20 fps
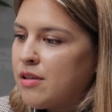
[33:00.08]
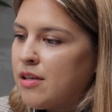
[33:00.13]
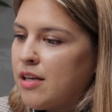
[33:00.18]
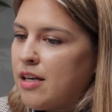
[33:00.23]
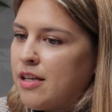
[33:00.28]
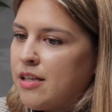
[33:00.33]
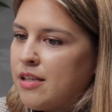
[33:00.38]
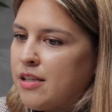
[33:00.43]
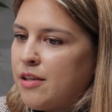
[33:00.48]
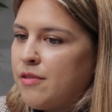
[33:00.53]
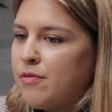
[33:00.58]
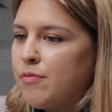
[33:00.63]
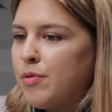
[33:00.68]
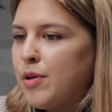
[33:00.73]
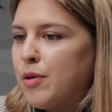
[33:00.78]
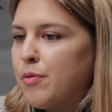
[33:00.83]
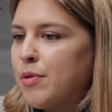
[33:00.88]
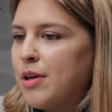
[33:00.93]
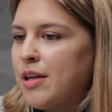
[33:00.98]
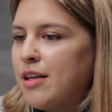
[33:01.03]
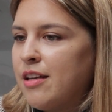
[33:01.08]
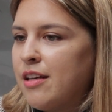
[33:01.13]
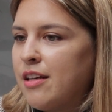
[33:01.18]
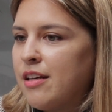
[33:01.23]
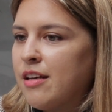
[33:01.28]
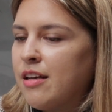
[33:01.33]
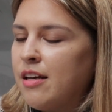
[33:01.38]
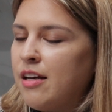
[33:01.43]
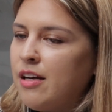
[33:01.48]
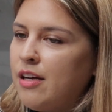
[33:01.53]
and if we
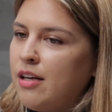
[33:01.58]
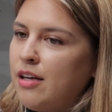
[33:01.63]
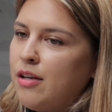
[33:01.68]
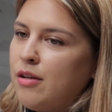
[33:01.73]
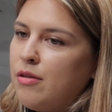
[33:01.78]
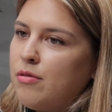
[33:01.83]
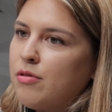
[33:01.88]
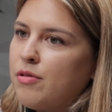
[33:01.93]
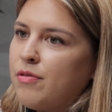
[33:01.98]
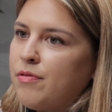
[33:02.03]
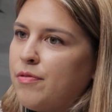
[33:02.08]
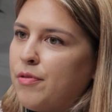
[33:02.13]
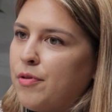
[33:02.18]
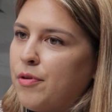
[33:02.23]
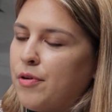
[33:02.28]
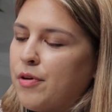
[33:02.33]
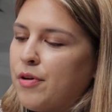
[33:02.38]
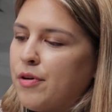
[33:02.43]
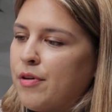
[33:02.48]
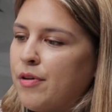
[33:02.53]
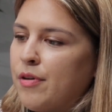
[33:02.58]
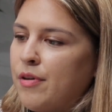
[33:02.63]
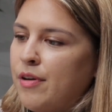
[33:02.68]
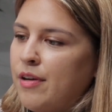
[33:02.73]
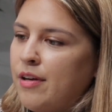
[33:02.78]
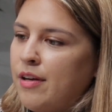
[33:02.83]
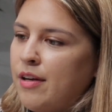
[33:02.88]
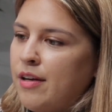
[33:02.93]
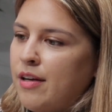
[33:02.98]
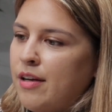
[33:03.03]
really look for
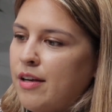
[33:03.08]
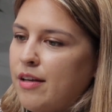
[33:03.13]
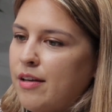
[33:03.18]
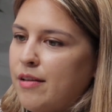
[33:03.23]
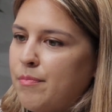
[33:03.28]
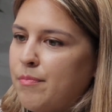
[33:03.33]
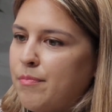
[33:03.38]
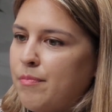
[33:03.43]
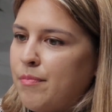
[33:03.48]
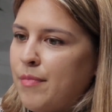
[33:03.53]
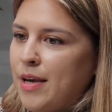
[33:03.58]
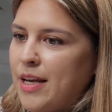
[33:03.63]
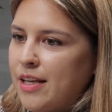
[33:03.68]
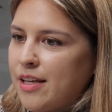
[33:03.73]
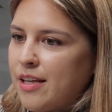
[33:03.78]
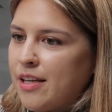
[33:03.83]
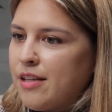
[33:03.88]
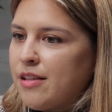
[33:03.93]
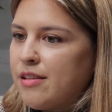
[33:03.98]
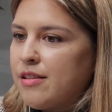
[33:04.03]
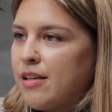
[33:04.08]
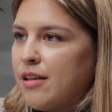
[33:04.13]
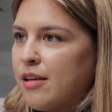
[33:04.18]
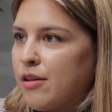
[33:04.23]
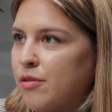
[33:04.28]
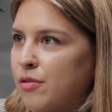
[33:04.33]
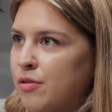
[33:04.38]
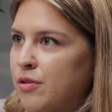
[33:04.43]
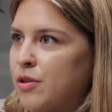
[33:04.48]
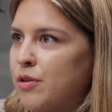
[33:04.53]
making the
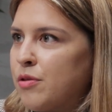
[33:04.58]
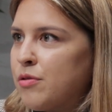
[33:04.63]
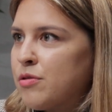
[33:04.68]
good use